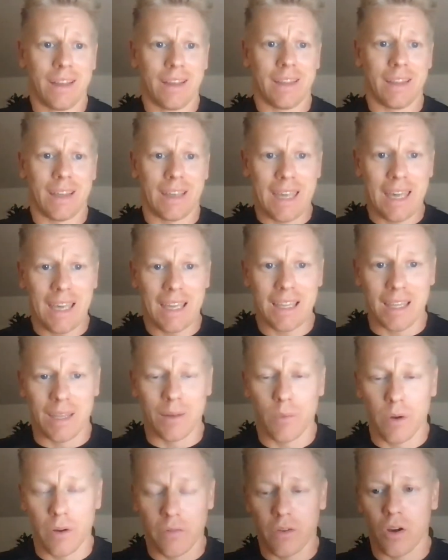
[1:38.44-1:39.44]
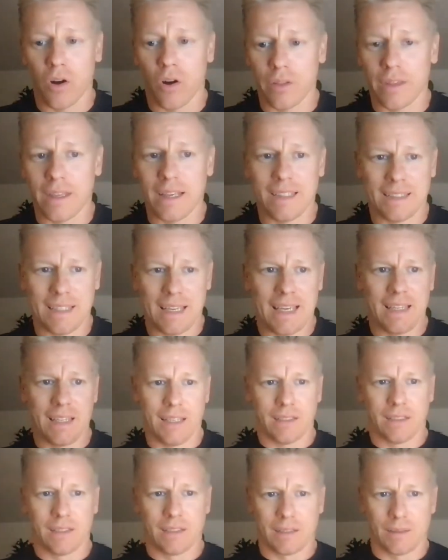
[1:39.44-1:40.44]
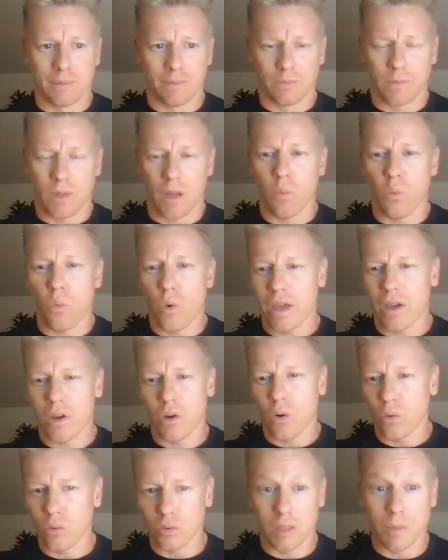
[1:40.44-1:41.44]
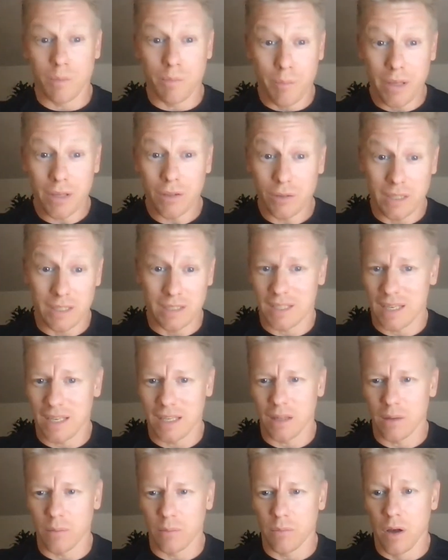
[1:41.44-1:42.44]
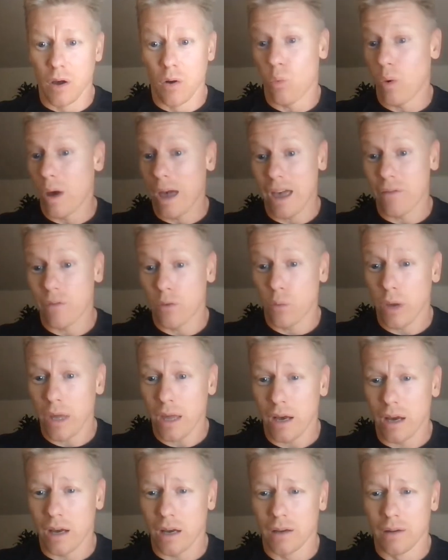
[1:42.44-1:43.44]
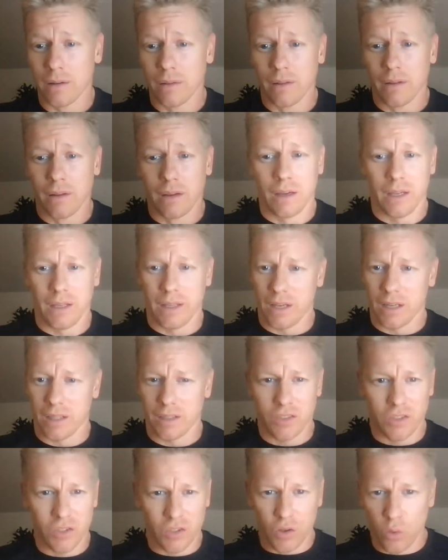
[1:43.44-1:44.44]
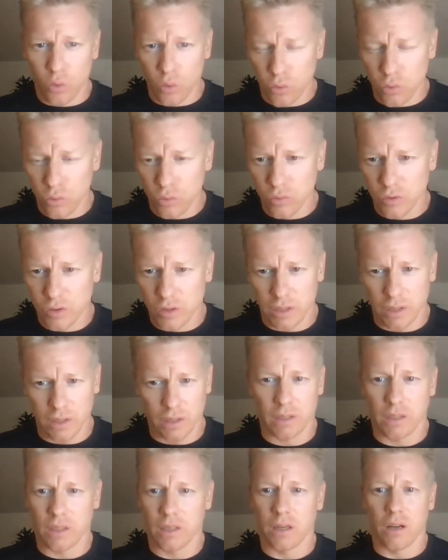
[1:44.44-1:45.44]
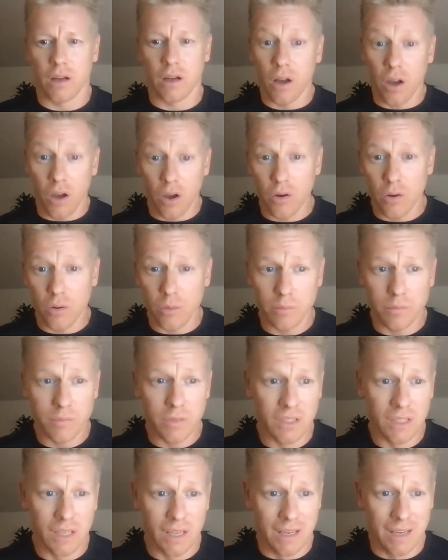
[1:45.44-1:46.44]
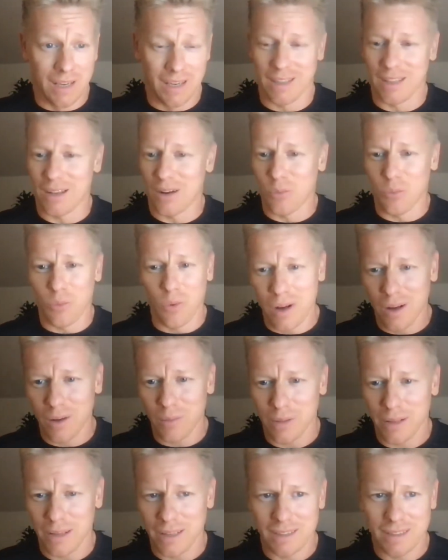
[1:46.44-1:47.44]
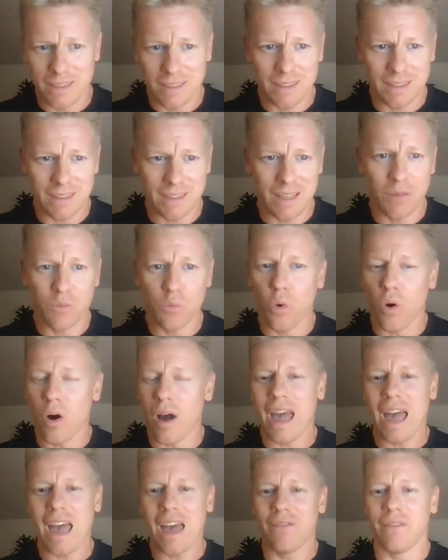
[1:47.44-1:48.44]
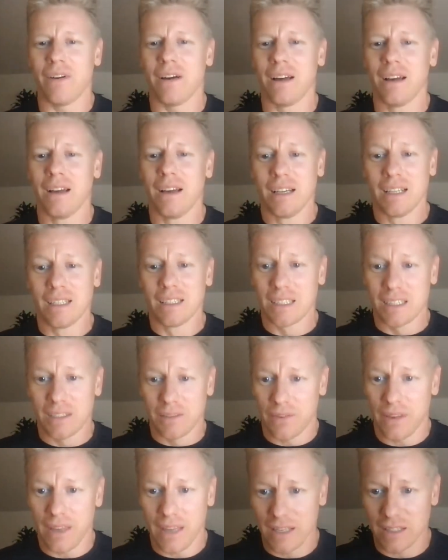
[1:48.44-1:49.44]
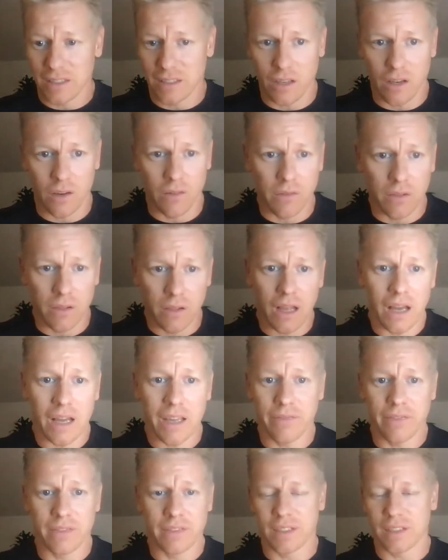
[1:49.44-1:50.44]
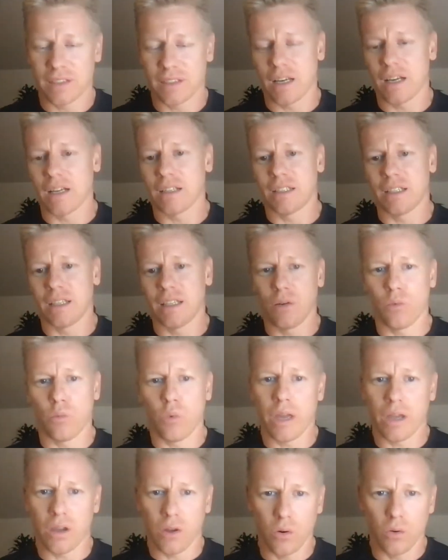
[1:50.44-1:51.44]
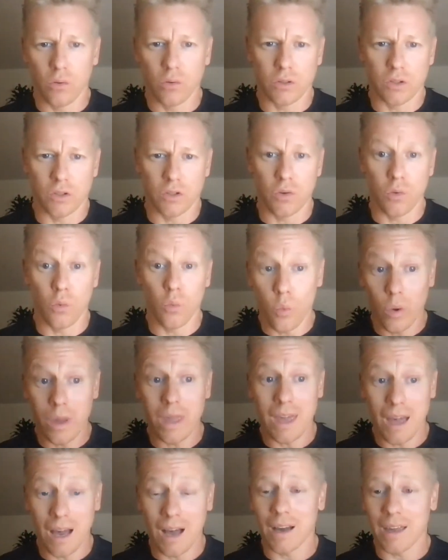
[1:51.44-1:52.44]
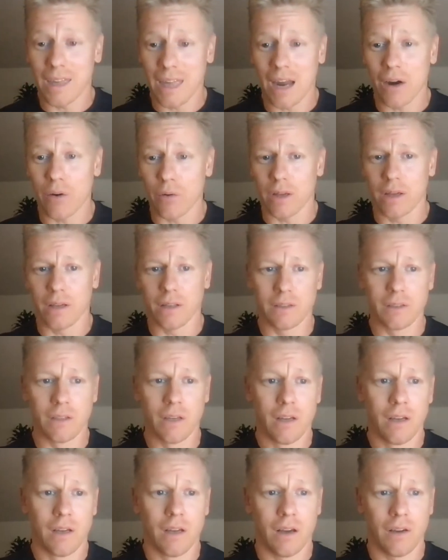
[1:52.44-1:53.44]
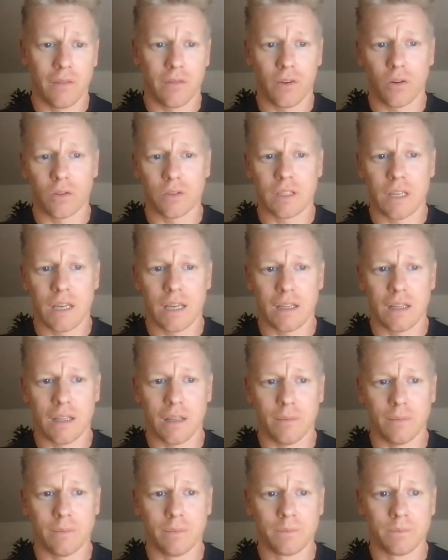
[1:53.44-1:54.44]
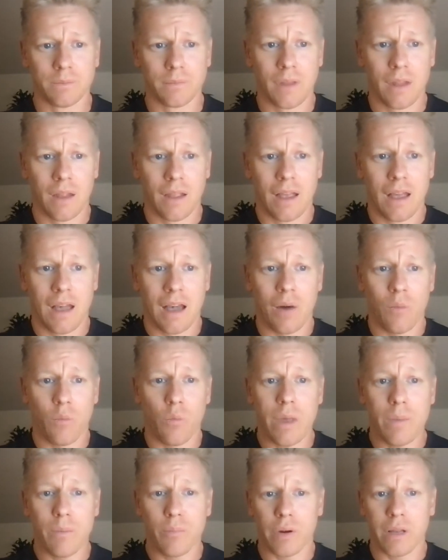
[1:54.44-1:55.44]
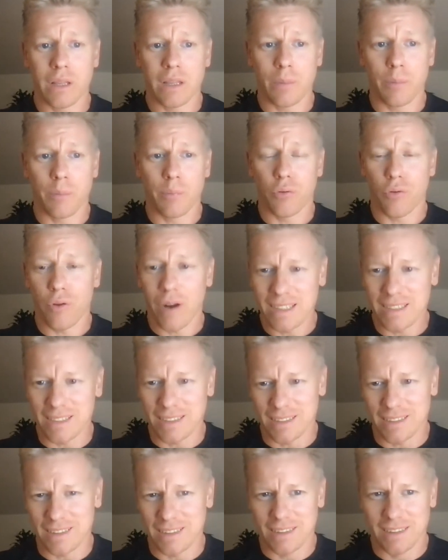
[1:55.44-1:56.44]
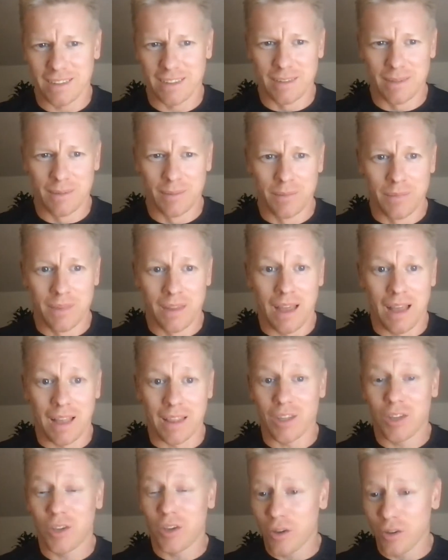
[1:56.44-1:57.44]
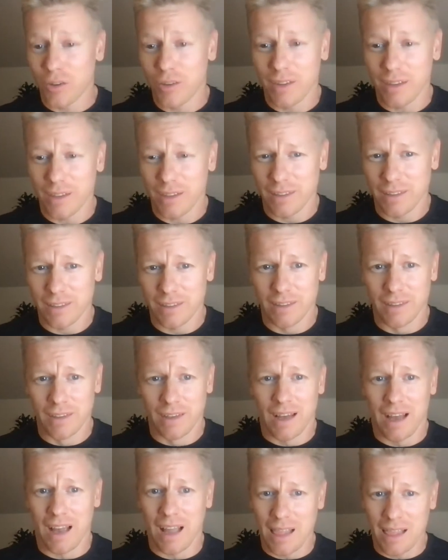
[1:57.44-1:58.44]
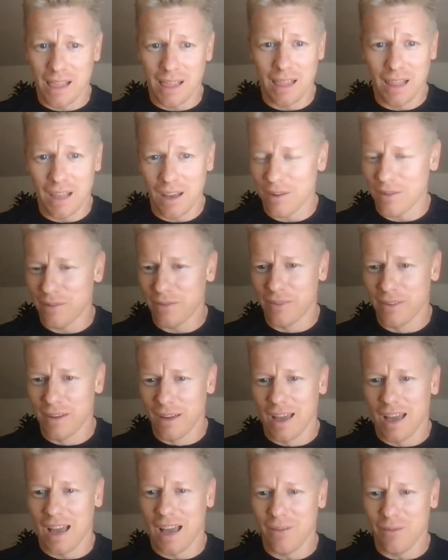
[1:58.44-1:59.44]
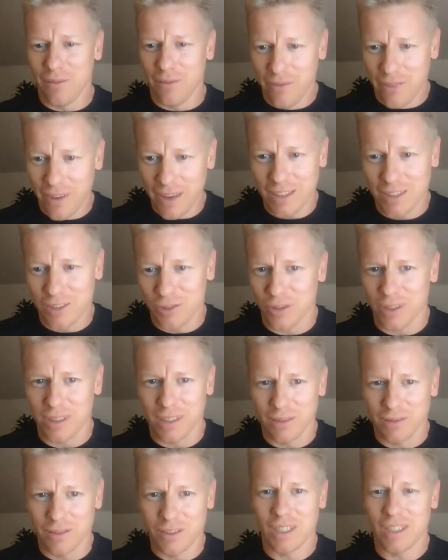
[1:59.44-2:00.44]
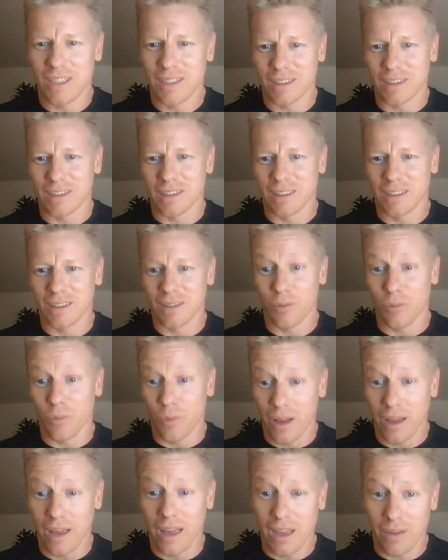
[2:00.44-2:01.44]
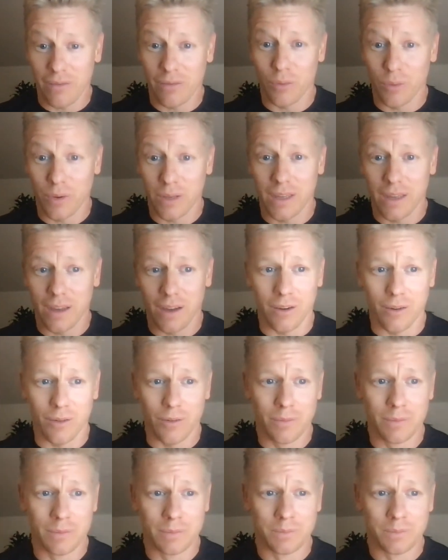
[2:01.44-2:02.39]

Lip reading: the kingdom of God is in us. And we're called to build his kingdom wherever we are, in our schools, in our homes, in our workplaces, in whatever spheres of life and society that we're called to. We are carriers of God's kingdom, and we bring the presence and goodness and love and victory of Jesus wherever we go.